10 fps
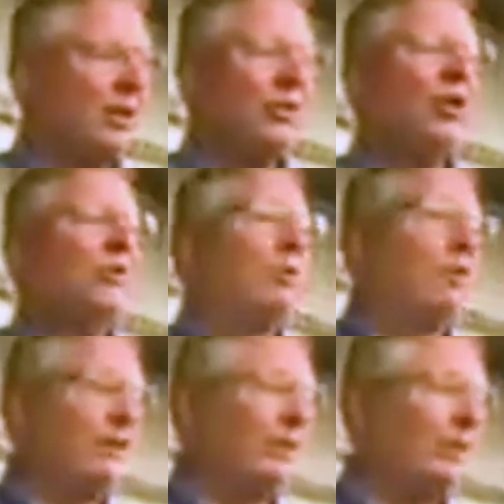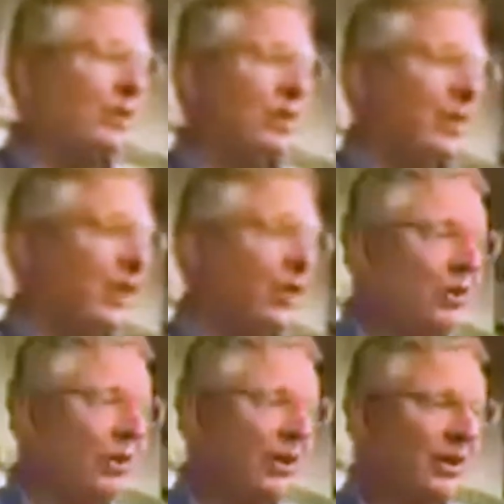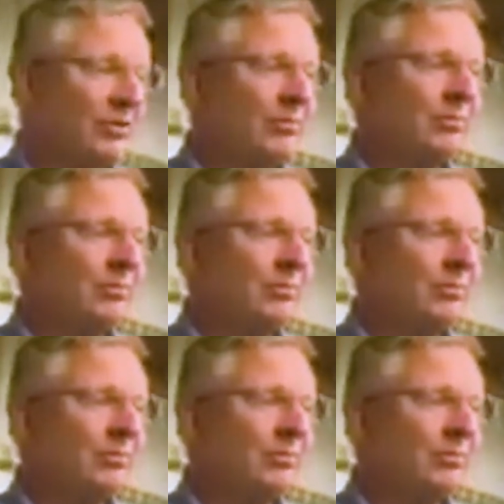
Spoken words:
So who knows what the future is going to hold.